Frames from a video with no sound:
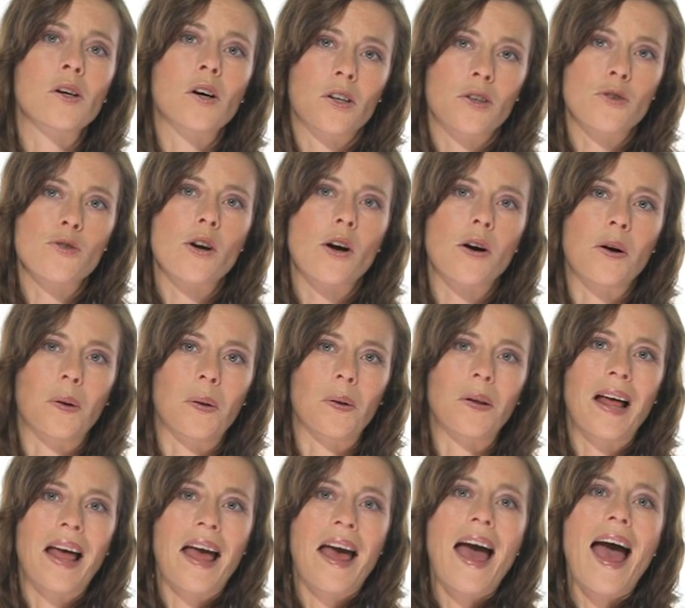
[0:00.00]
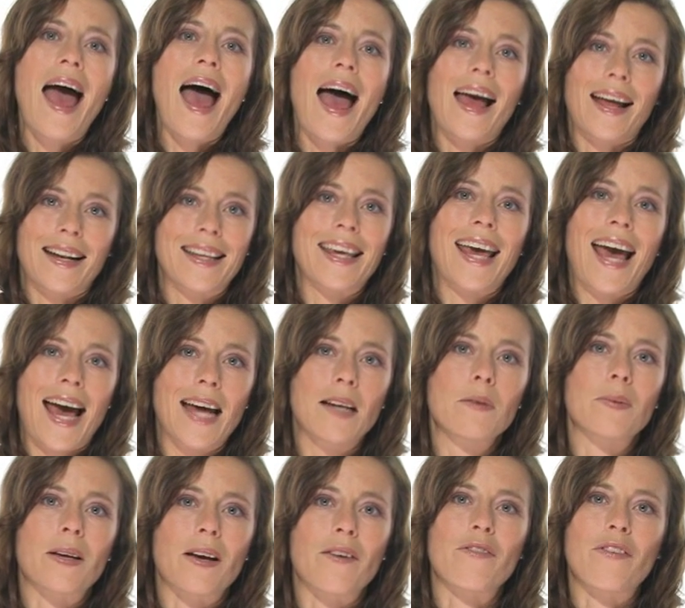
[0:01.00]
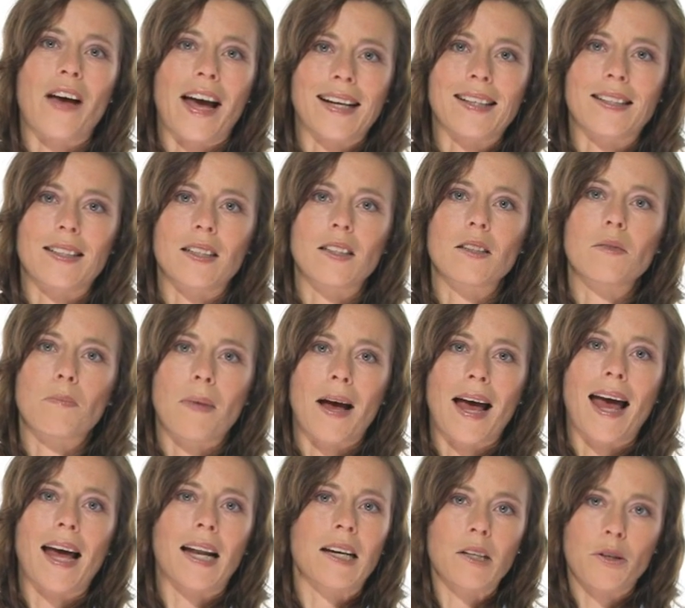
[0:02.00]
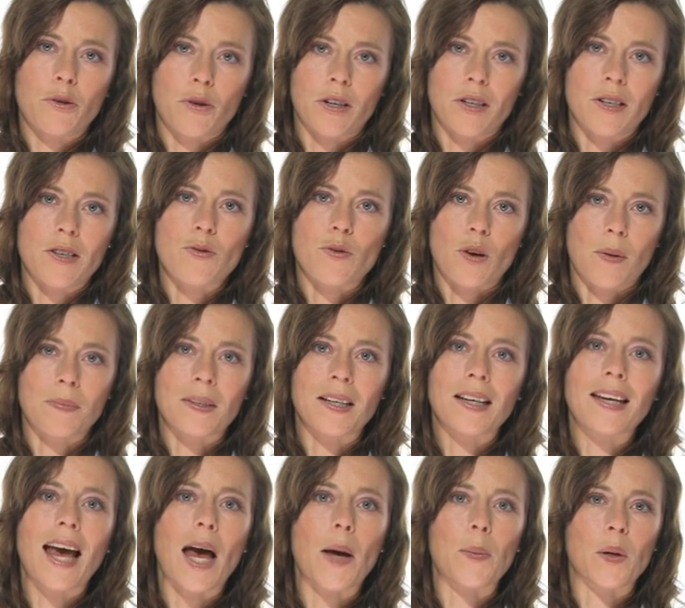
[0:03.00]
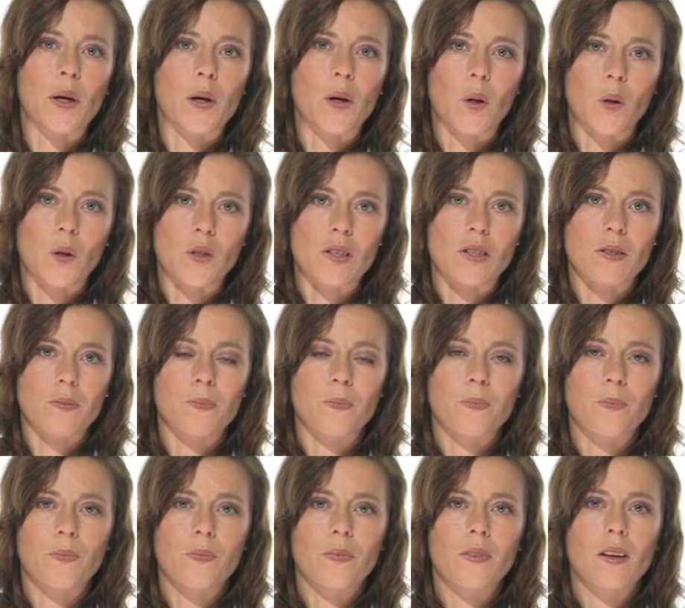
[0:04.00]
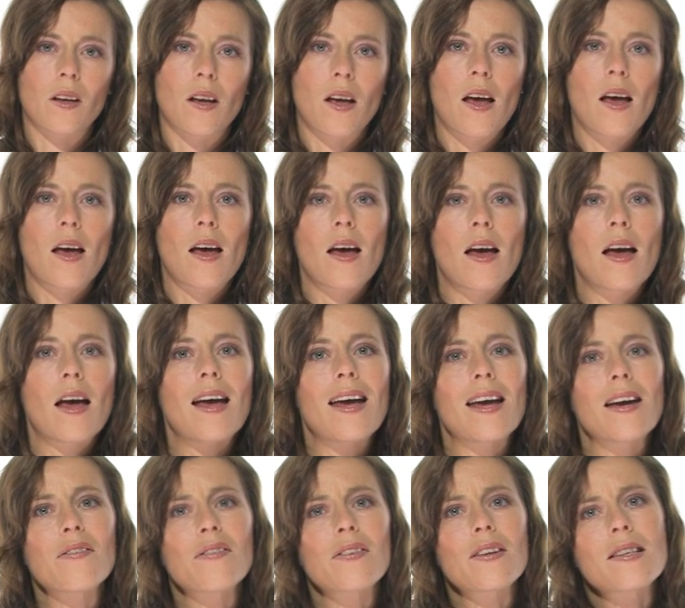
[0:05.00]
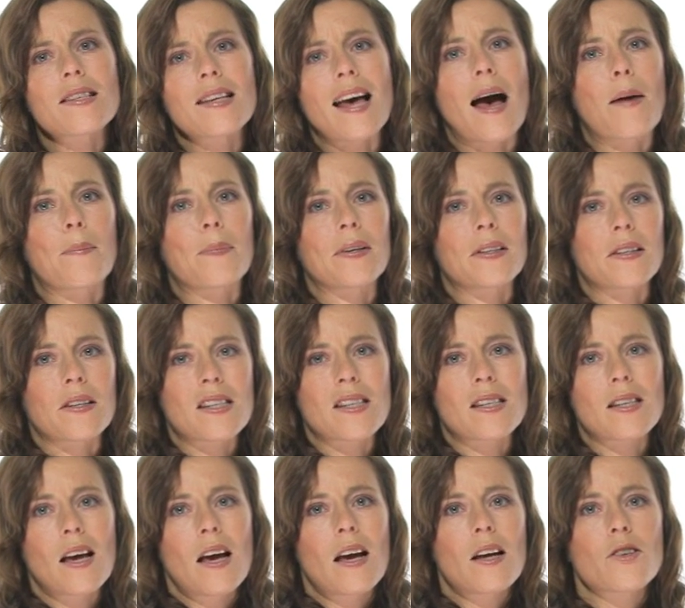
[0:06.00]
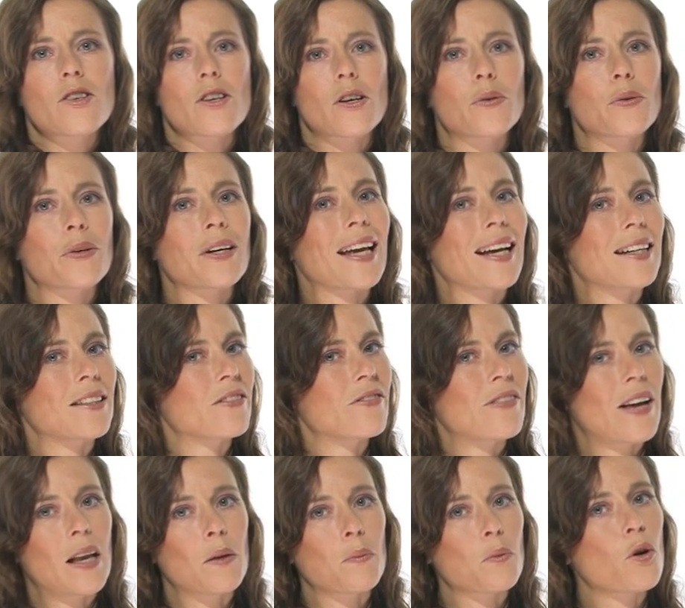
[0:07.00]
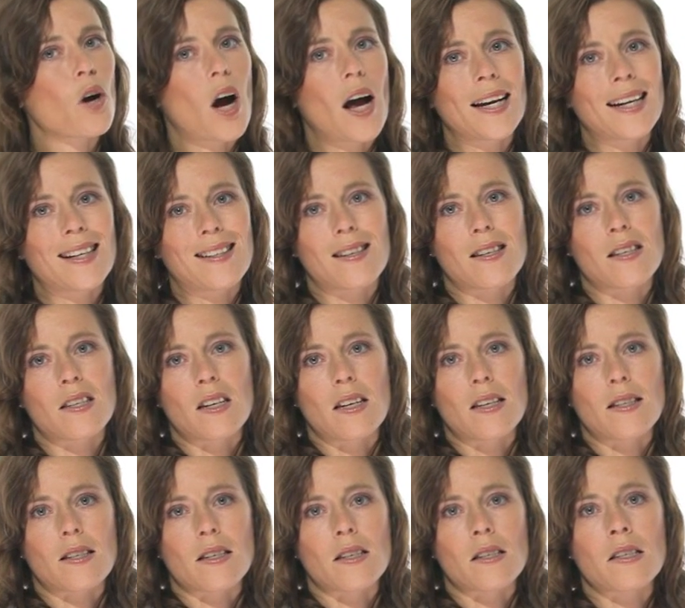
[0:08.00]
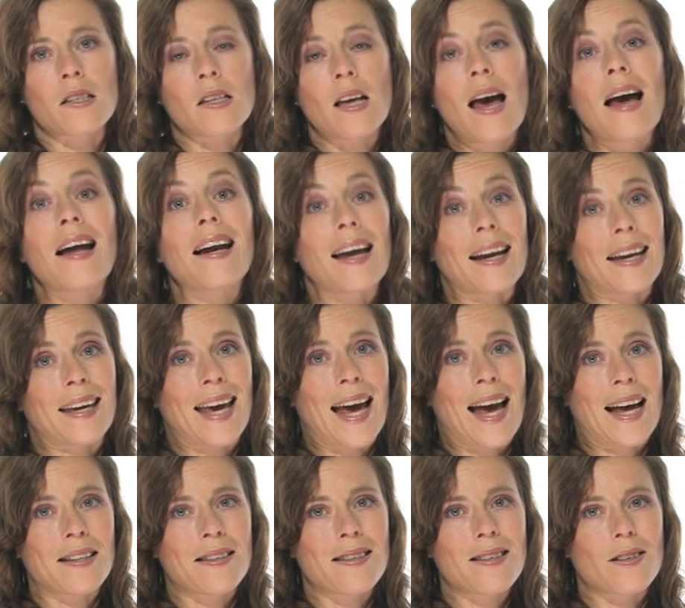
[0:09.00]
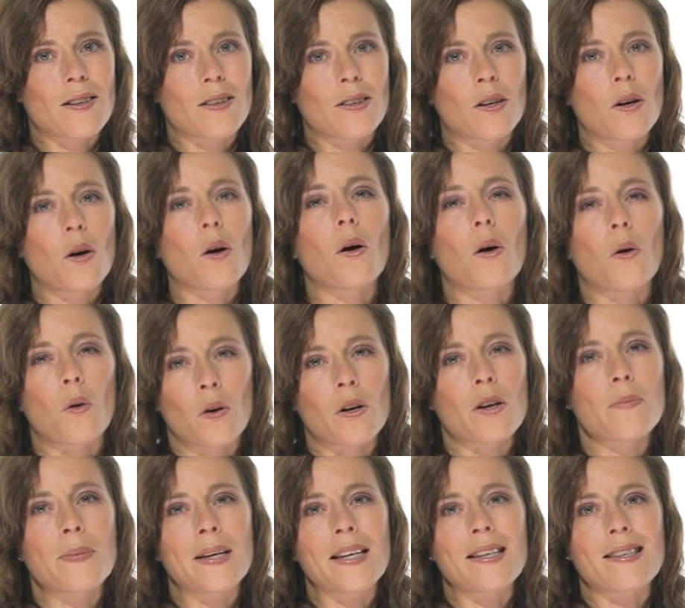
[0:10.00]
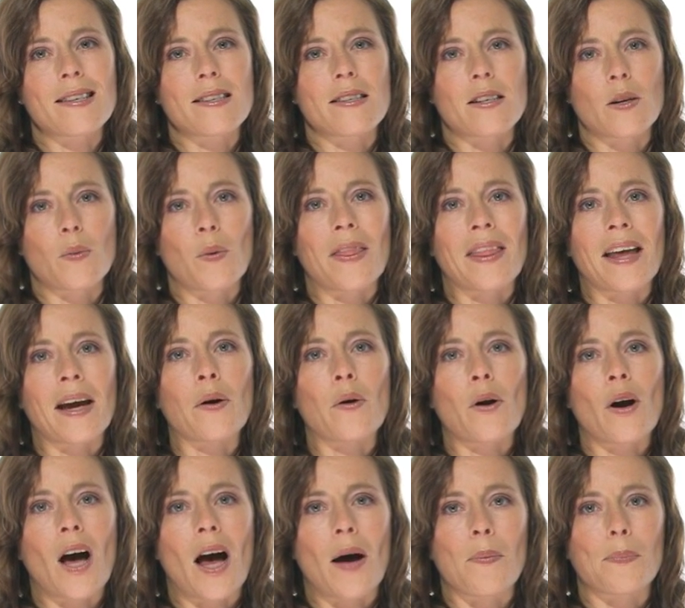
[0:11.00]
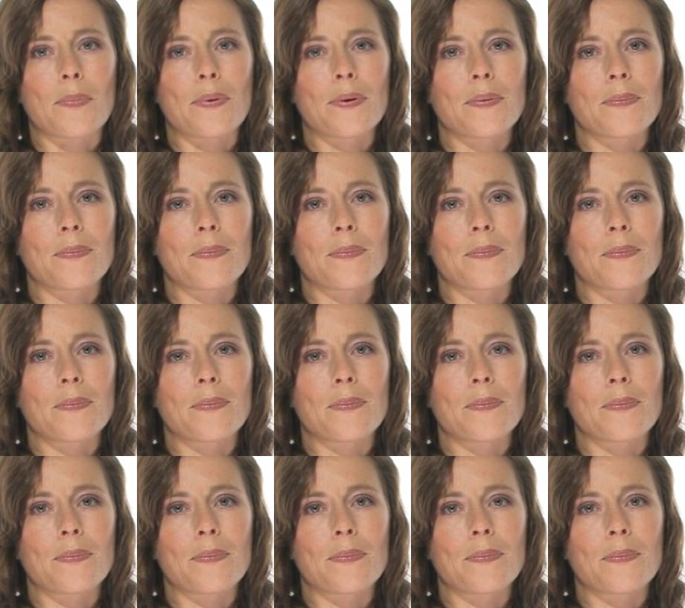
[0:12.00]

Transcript: control and can be affected by endocrine-disrupting chemicals. If this happens, children can develop chronic diseases like cancer or obesity when they grow up.